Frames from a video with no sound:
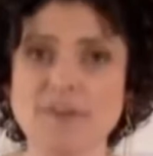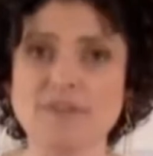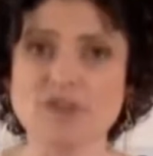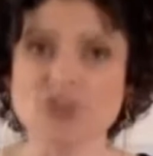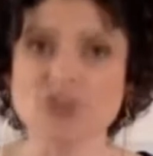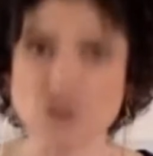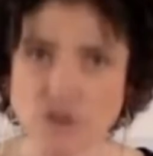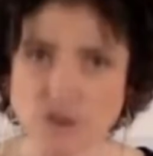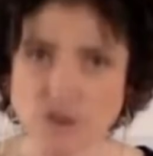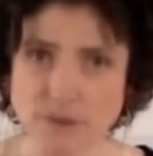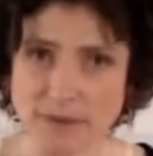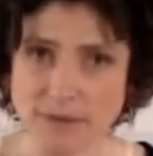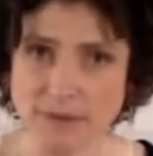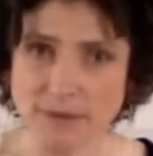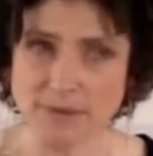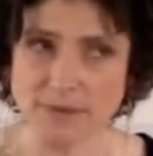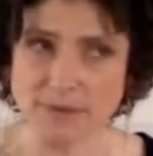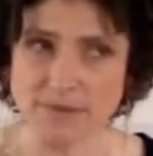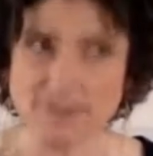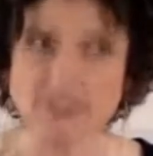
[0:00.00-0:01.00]
sugar
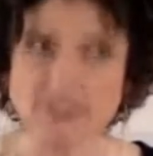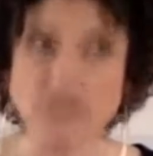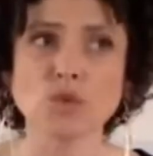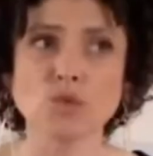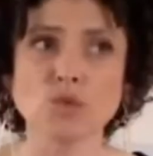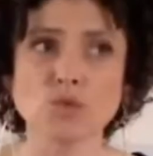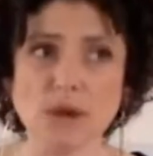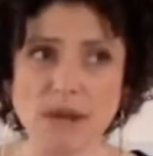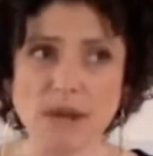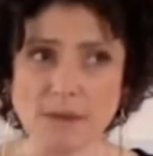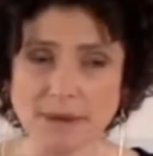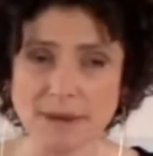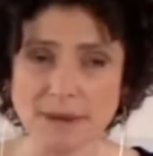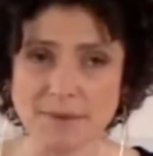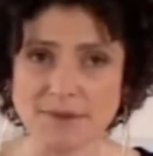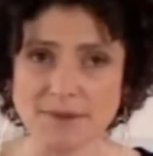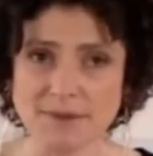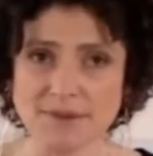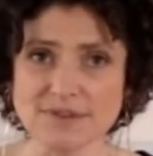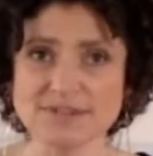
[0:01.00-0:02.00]
maples, red
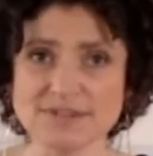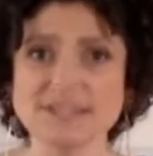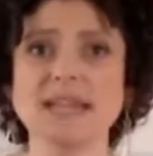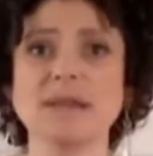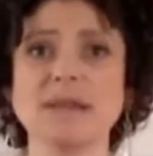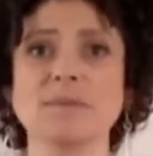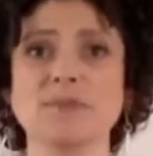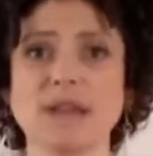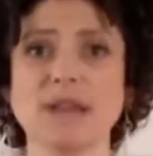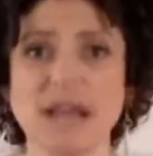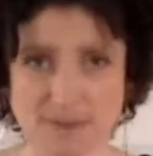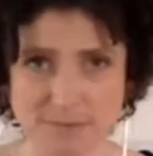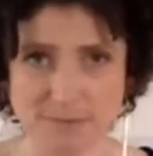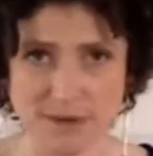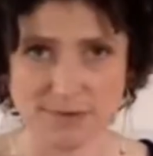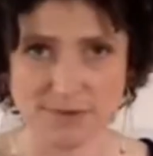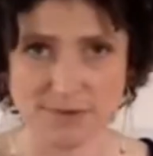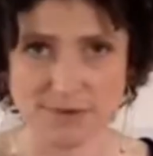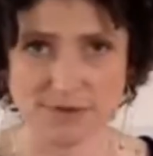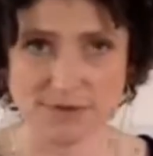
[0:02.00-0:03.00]
maples, and black
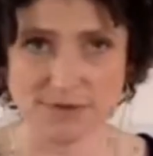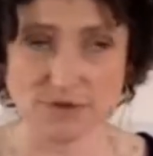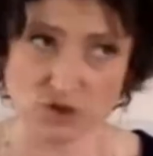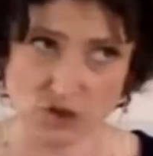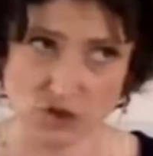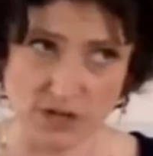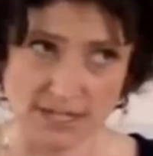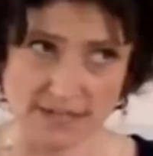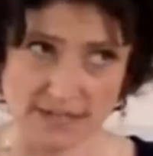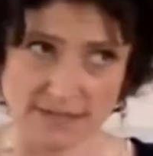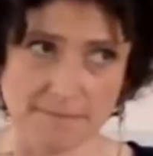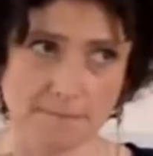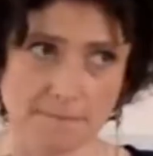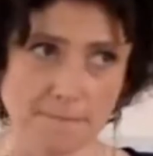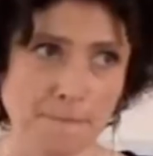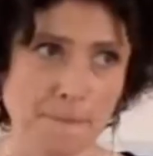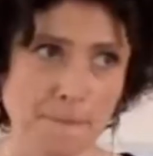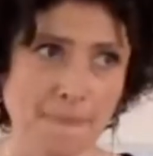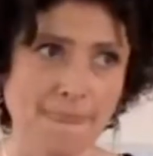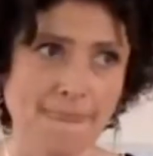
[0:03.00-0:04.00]
maple trees.
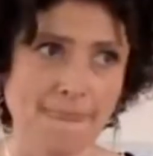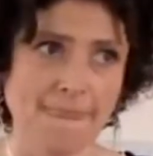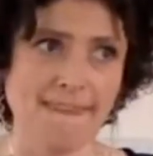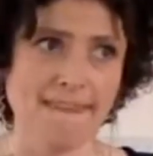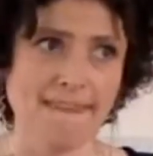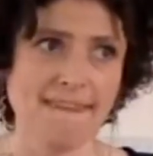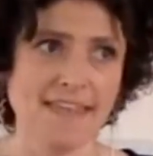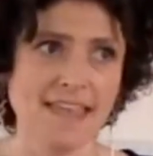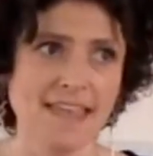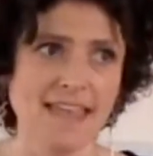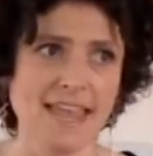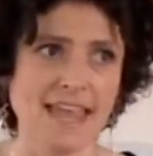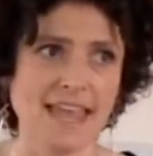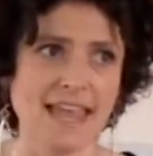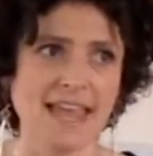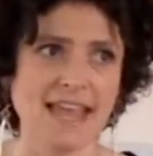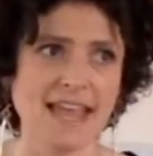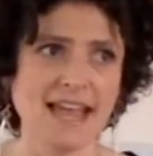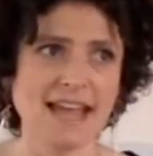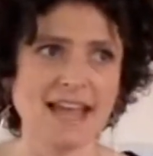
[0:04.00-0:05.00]

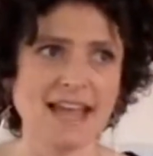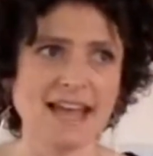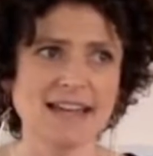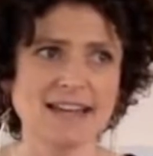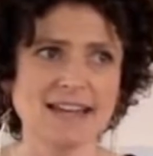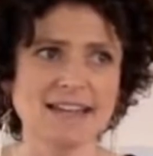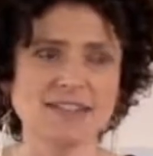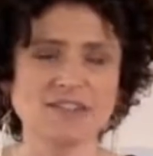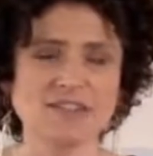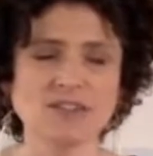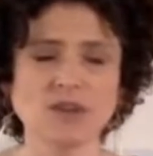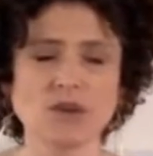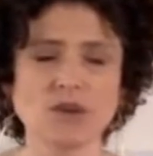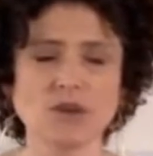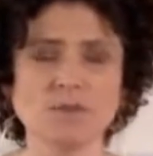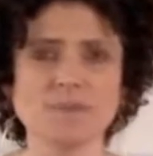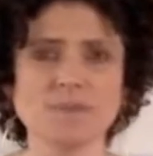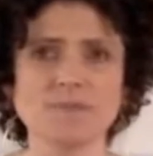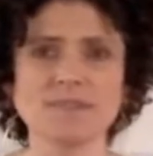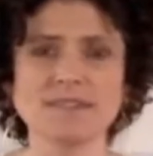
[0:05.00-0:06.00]
And
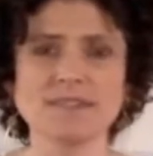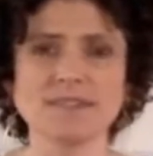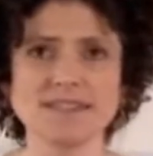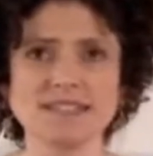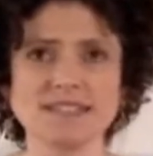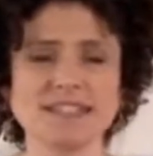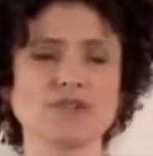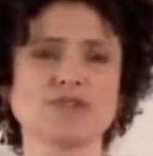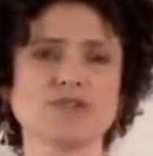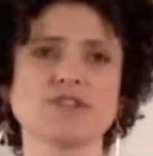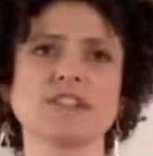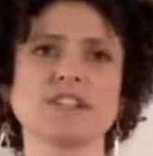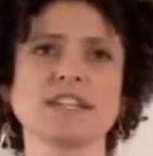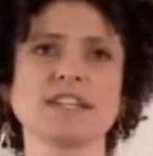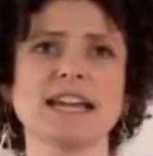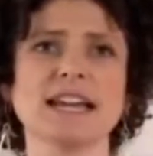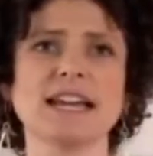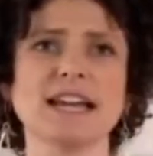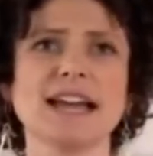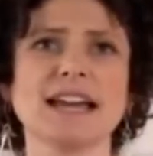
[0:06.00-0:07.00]
so this is interesting.
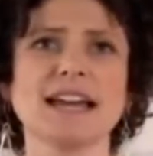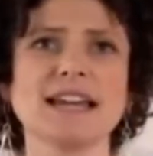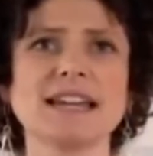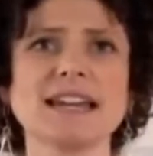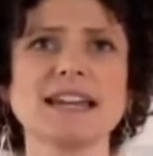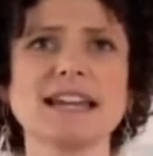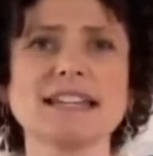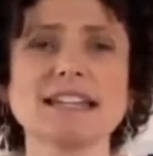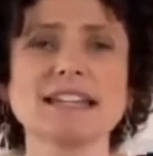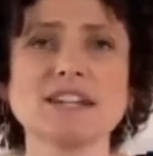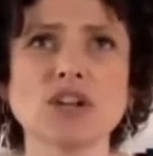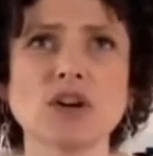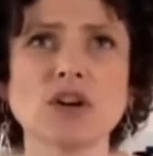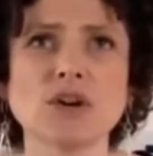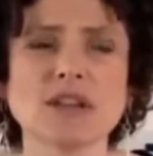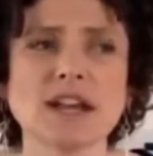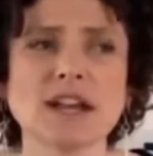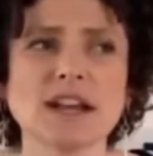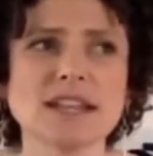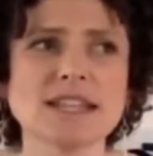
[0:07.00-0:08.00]
I didn't know a
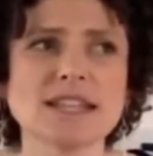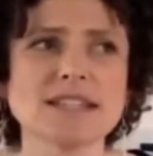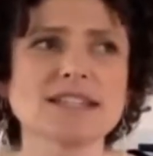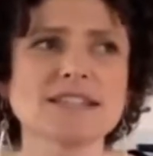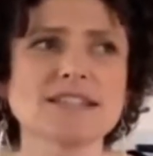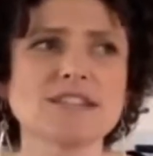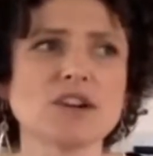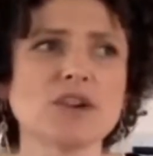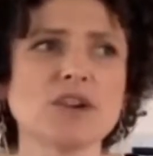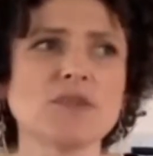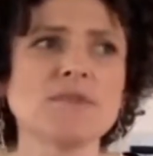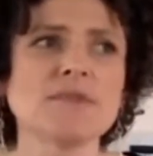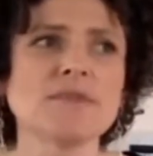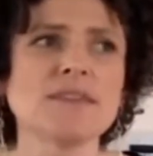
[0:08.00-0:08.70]
lot of this. So